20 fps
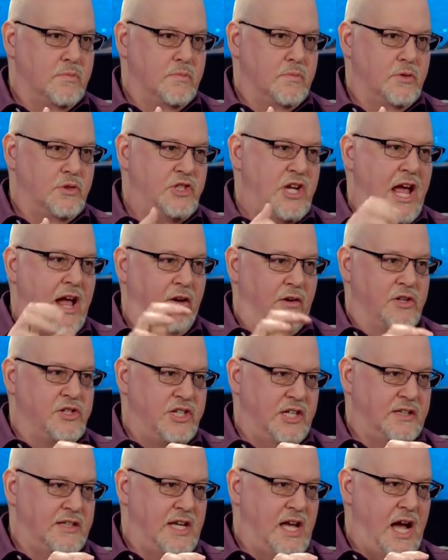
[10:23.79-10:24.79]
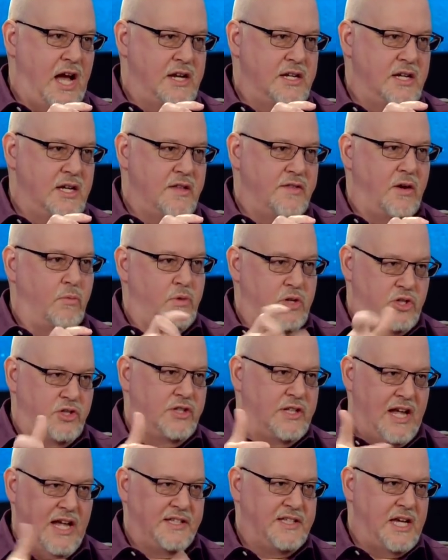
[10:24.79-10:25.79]
challenging the idea that we should
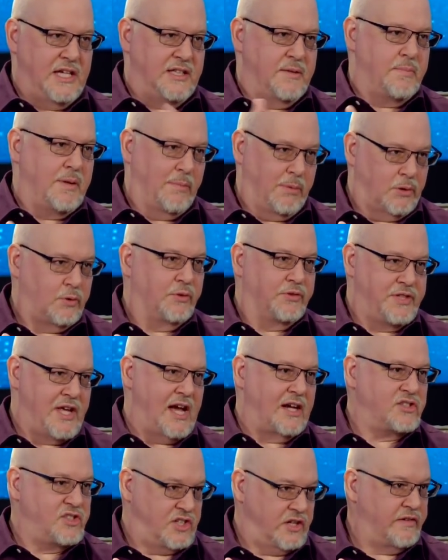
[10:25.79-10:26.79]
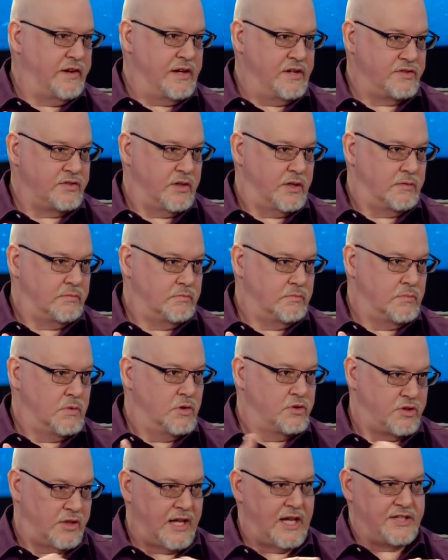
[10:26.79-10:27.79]
not take the biblical text seriously.
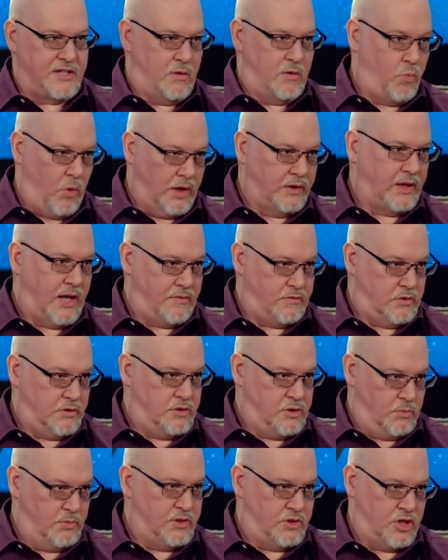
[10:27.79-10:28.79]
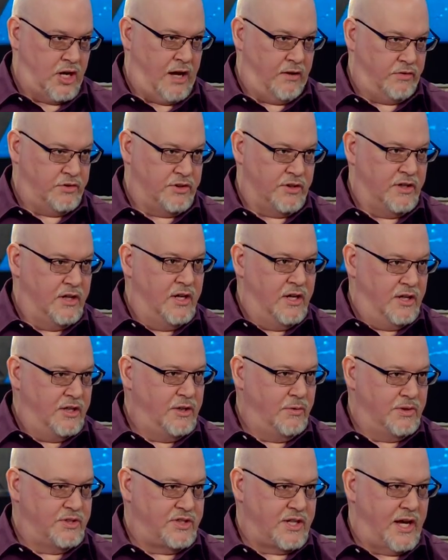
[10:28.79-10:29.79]
So that's at one level. You would challenge it. You
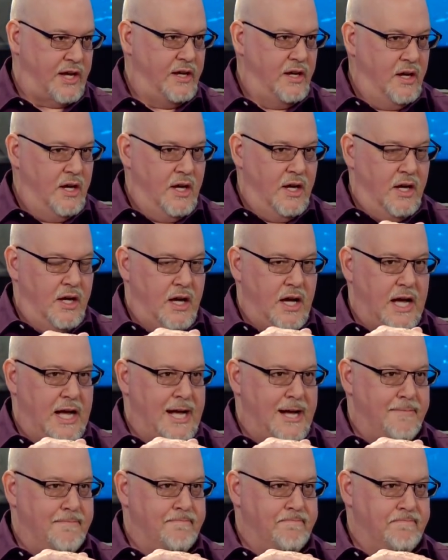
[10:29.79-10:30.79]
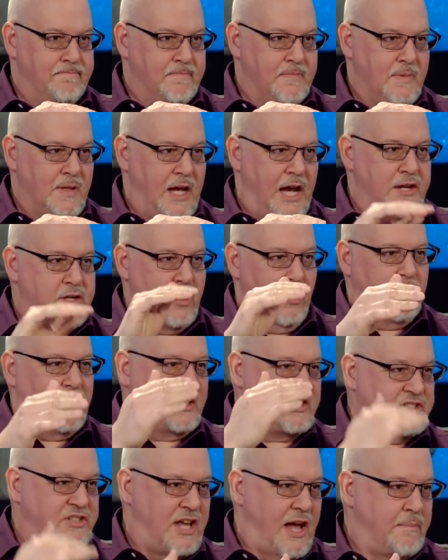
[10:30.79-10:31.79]
would say, um, I don't
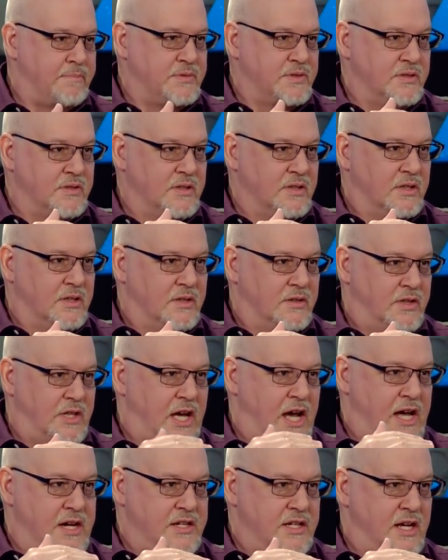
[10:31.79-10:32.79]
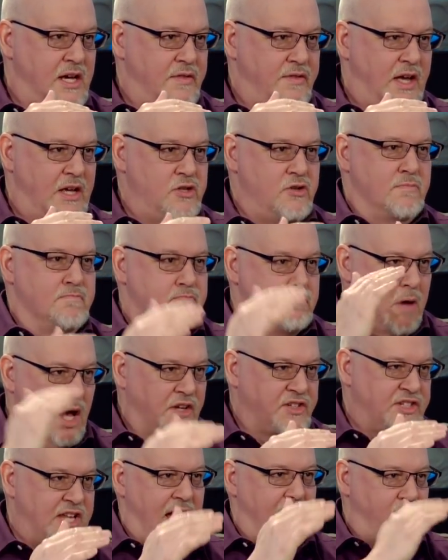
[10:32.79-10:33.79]
accept the idea that you
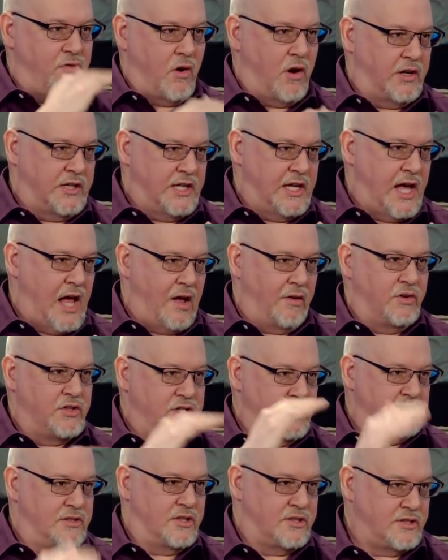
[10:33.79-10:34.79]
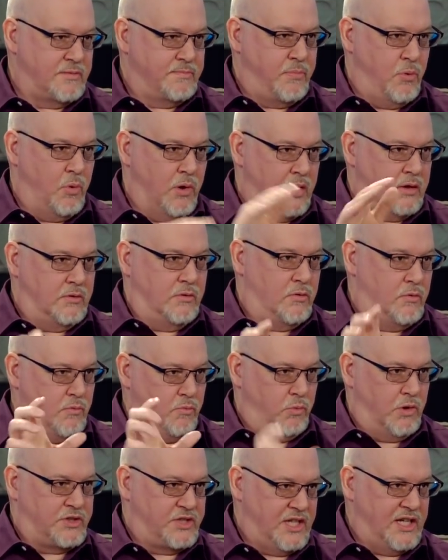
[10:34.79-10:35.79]
must have archaeology to support
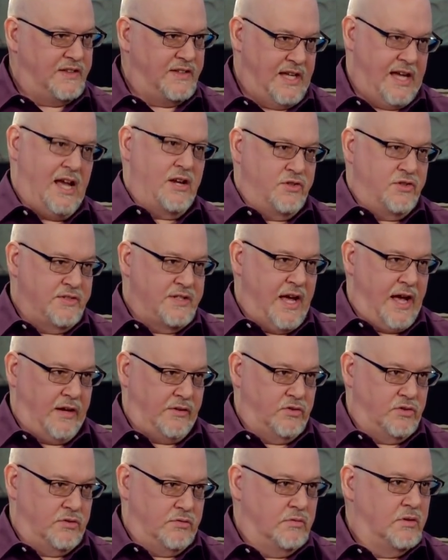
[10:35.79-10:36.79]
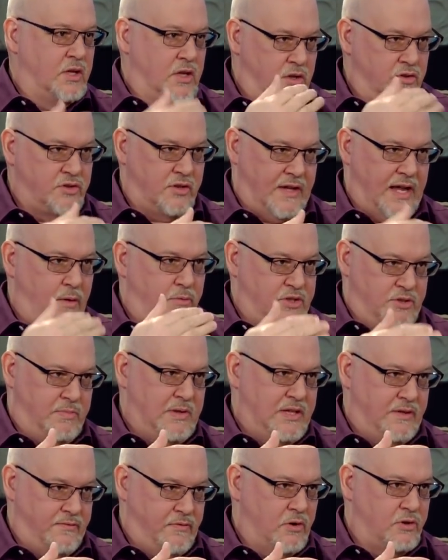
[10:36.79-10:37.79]
what's in the ancient text. So that would be
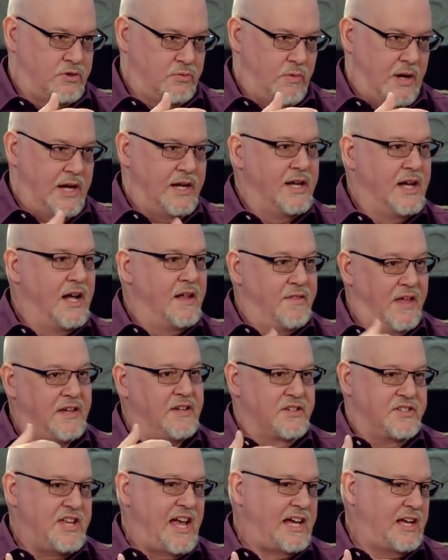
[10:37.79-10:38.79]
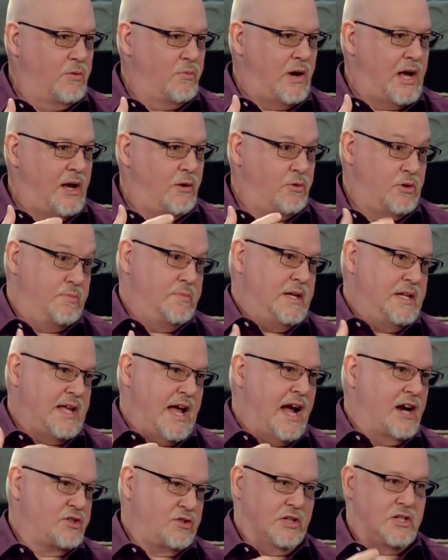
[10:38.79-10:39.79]
the first way. Then the second way would be to
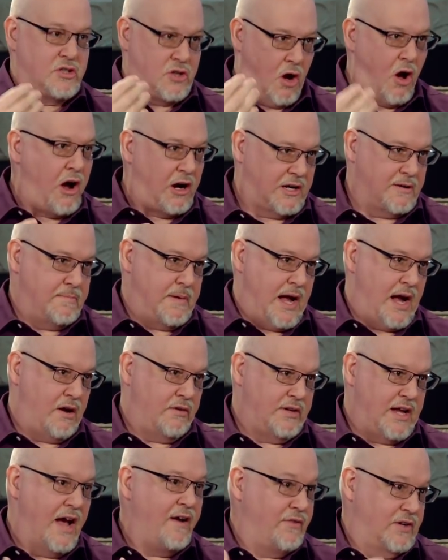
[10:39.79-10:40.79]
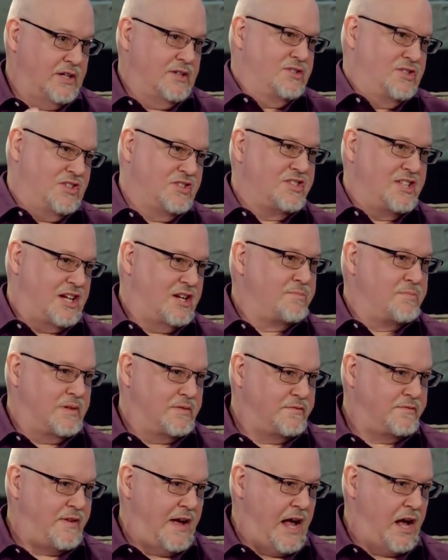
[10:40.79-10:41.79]
actually talk about evidences that have been
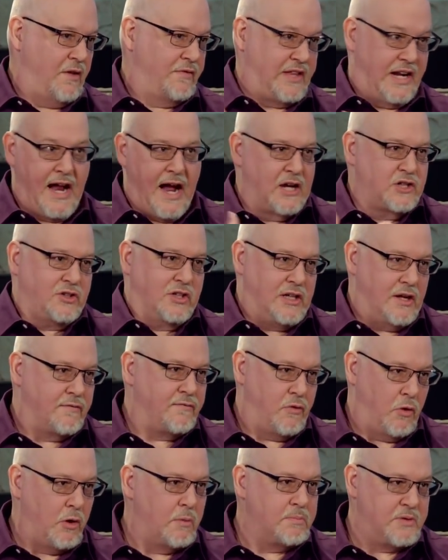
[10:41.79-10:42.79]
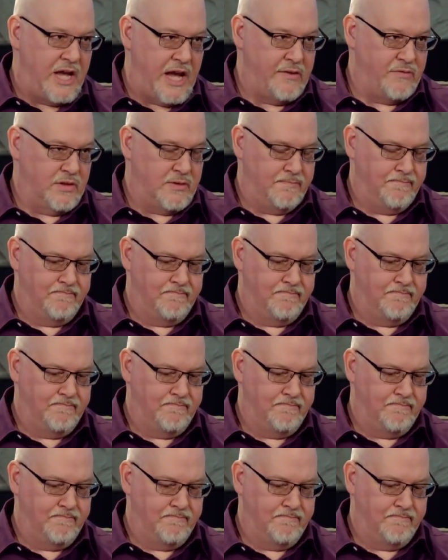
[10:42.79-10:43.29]
found that actually affirm David.